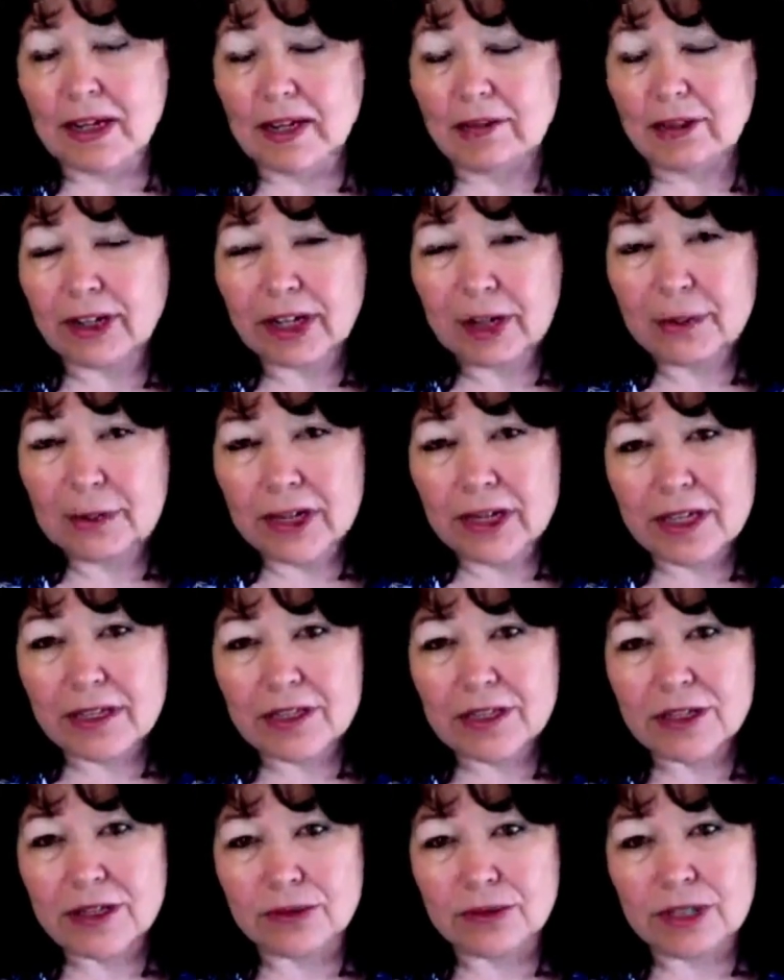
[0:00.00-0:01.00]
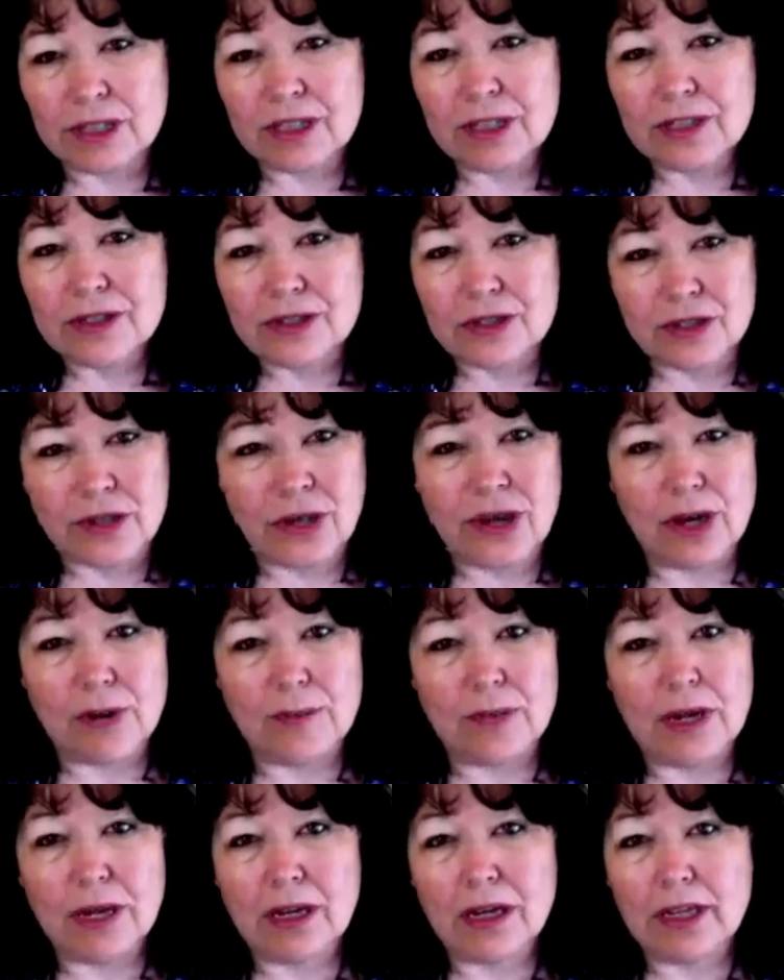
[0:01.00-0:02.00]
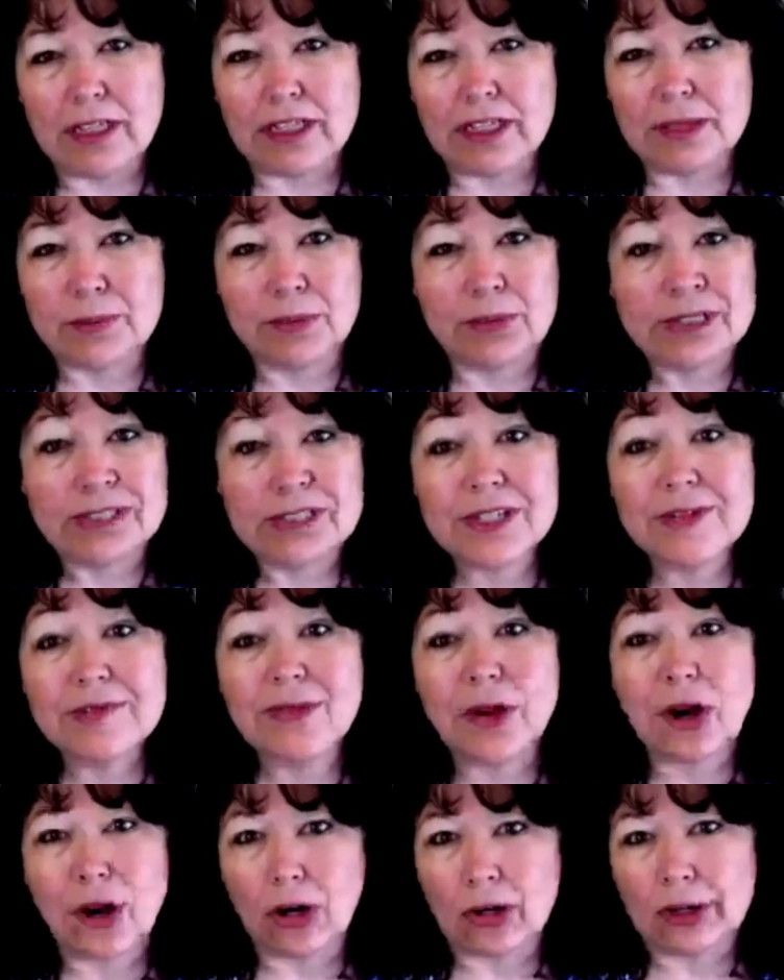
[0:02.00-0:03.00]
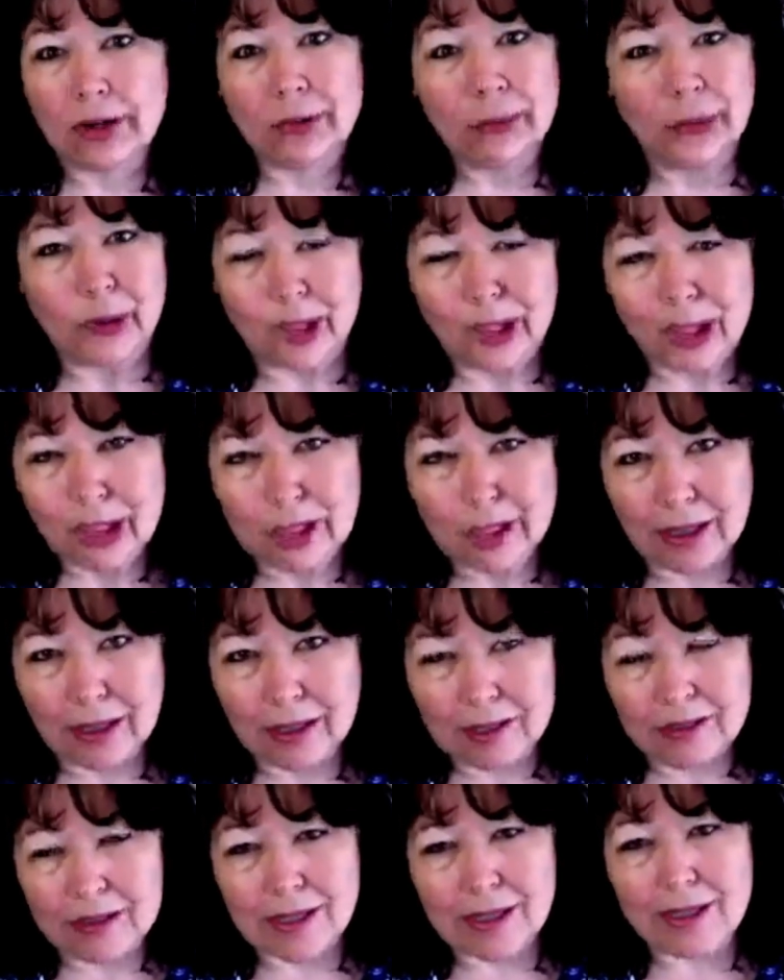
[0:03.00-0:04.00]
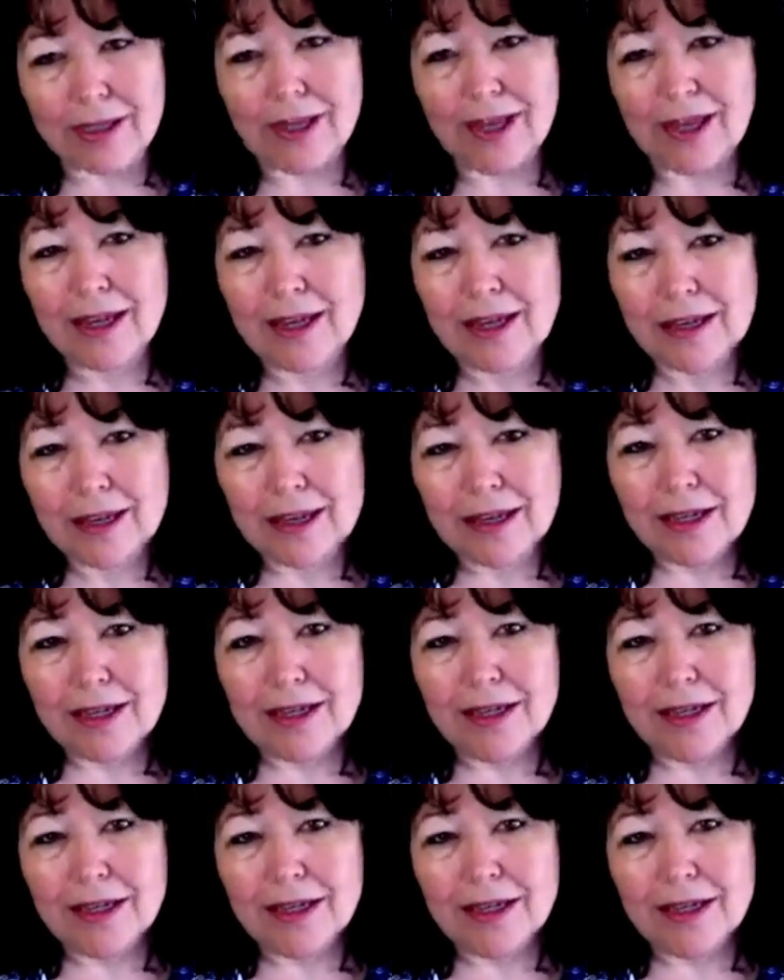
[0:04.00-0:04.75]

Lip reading: I recommend doing some expressive artwork on Sunday.